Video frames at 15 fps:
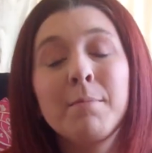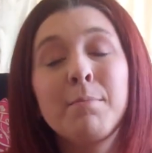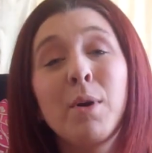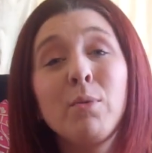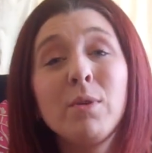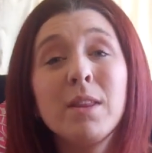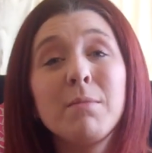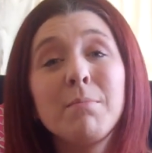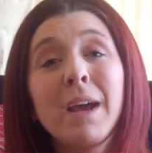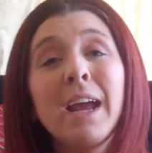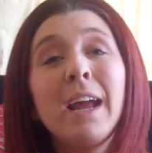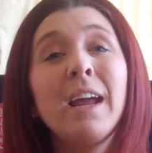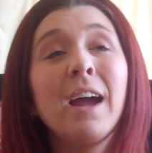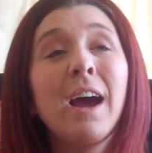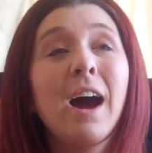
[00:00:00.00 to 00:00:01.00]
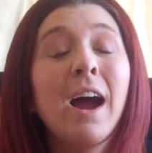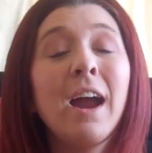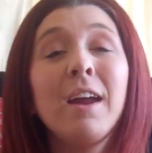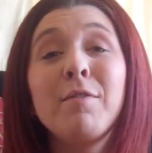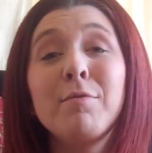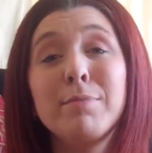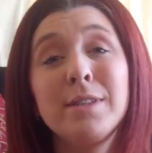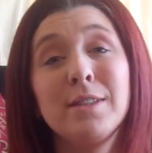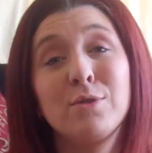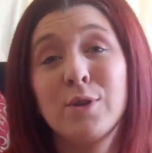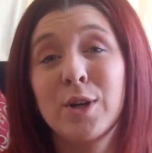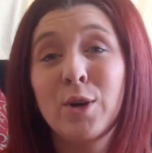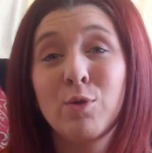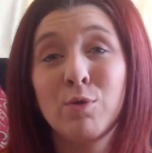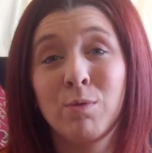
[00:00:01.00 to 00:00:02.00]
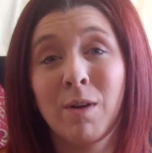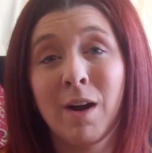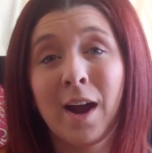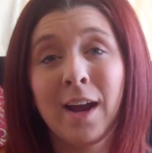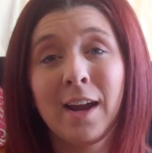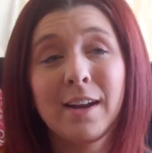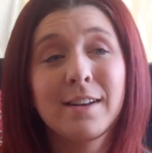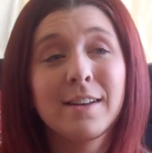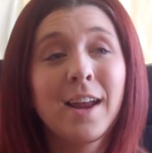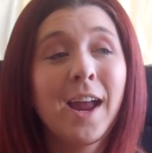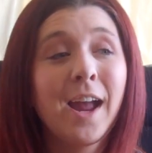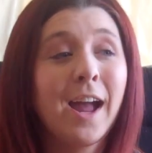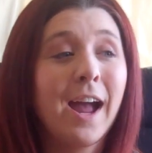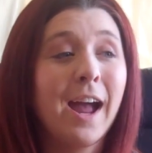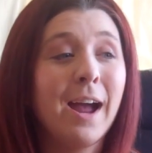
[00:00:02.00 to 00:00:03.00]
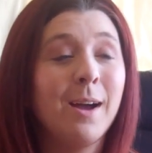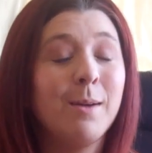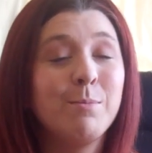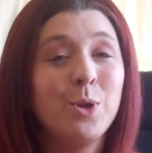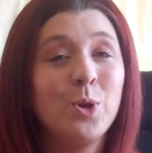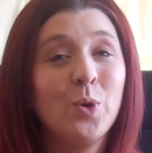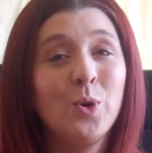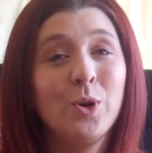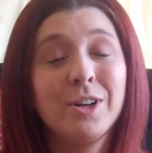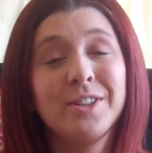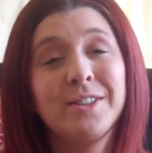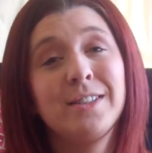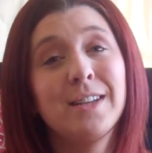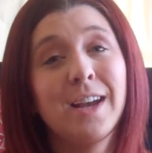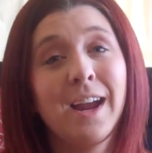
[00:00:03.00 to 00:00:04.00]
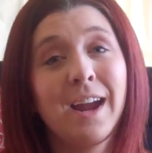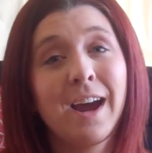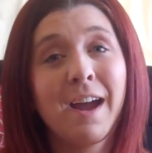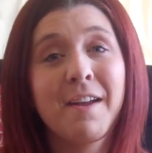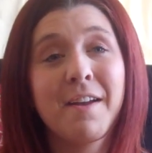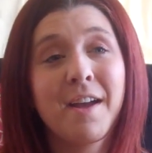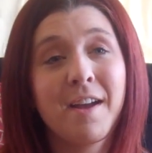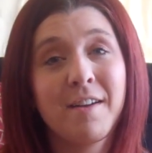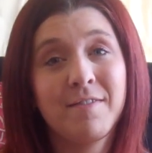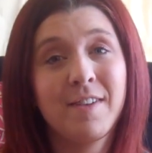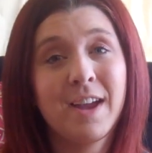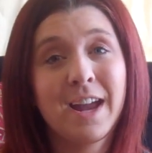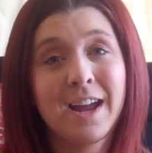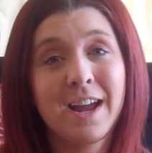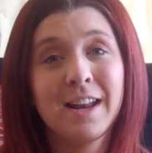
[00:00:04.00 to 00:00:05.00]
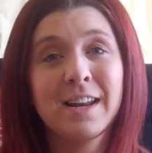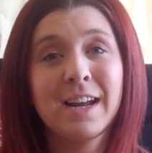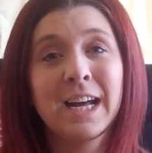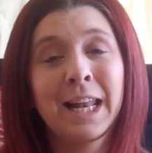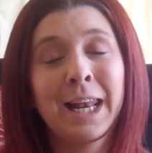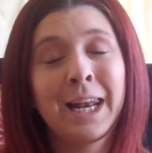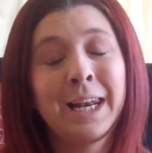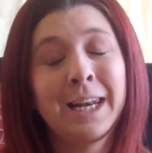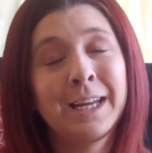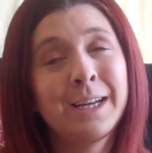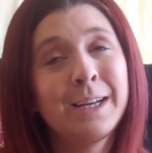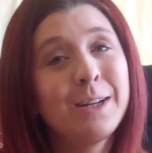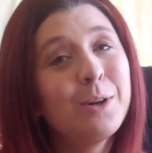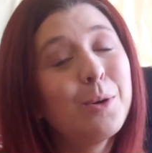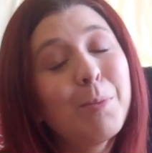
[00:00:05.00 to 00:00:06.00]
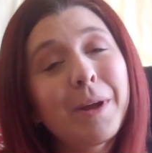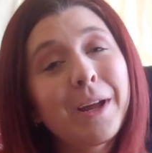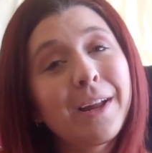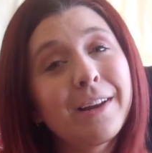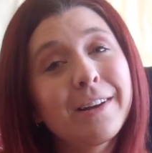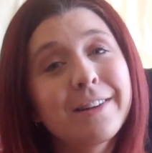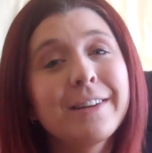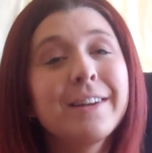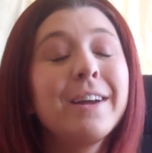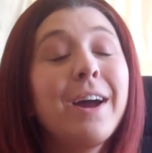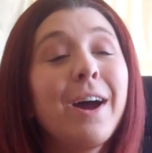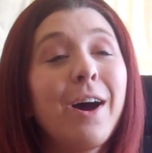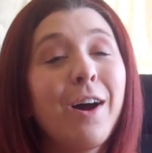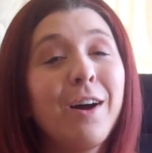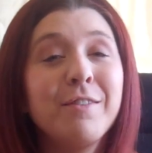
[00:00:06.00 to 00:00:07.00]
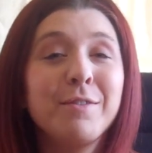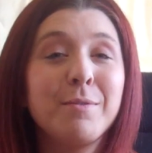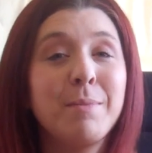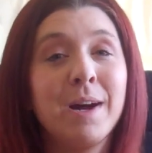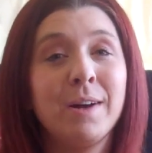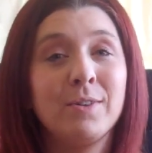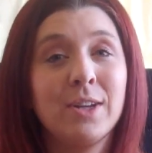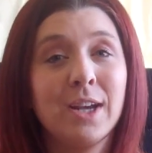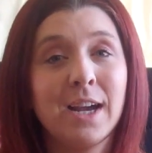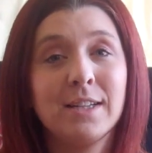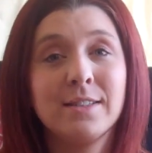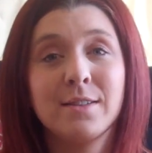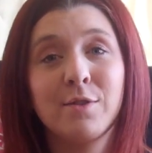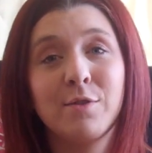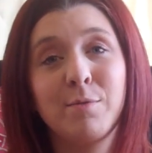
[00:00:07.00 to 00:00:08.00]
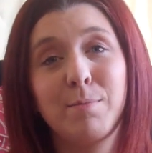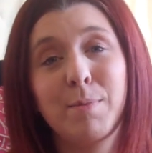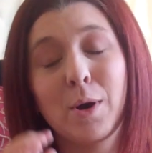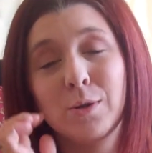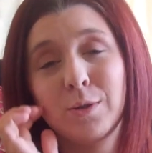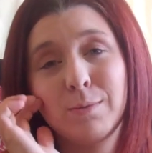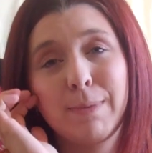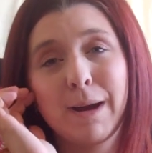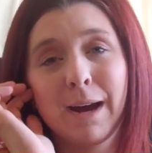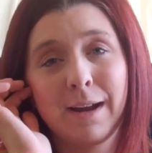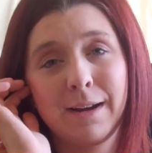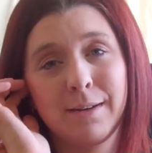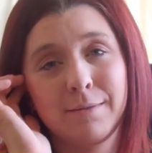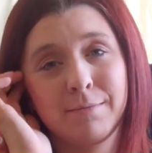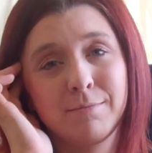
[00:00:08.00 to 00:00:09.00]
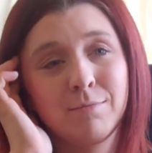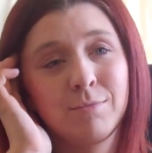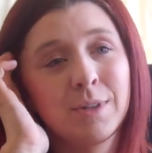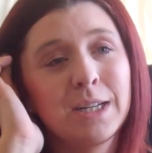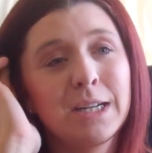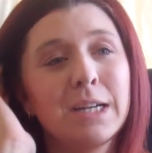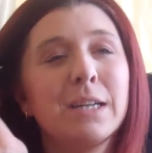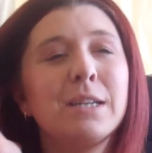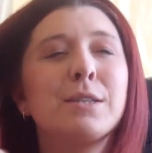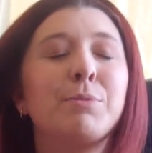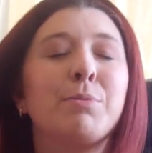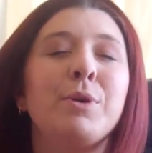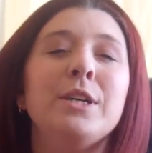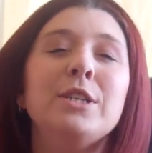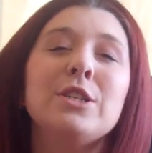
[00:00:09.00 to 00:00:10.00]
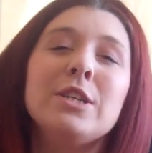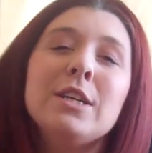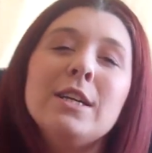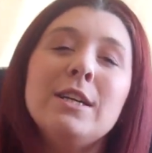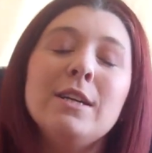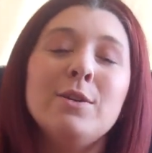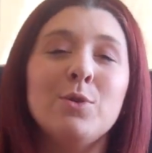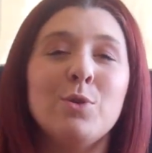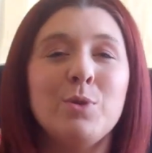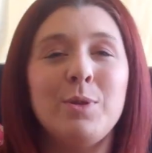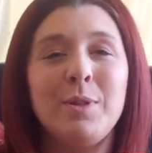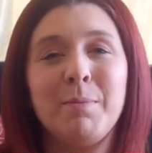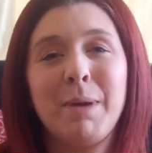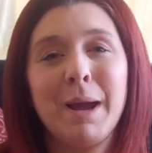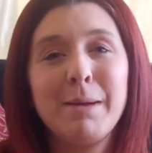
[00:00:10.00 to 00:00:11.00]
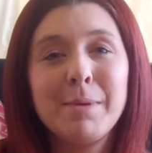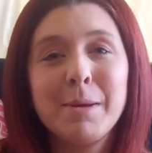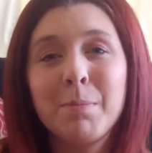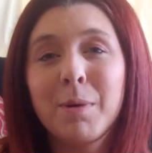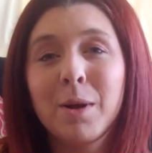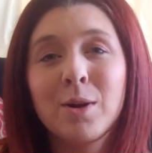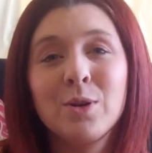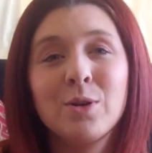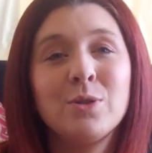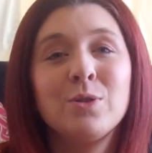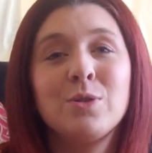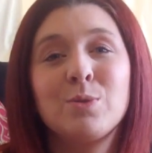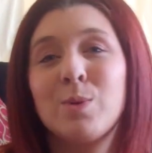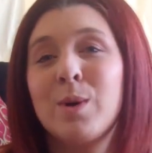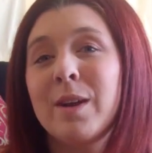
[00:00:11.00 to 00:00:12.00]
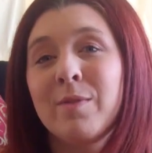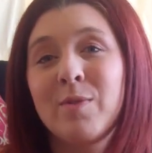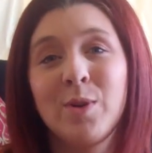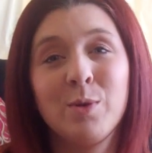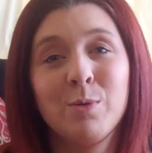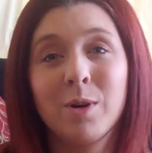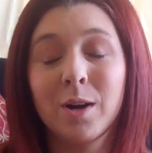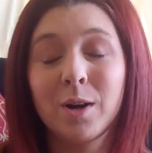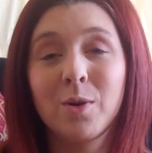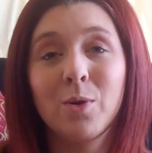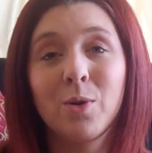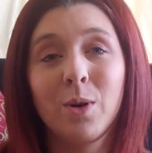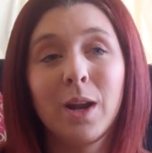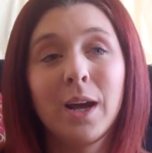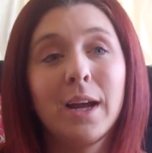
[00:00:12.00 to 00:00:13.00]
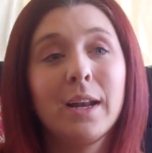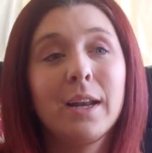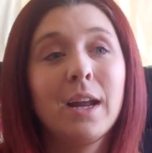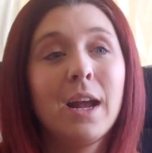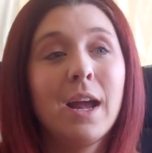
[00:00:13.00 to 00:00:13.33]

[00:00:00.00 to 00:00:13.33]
But with me, I have been doing alright. You could say I have had a little bit of a mild case of postpartum depression, or the baby blues, whatever you want to call it.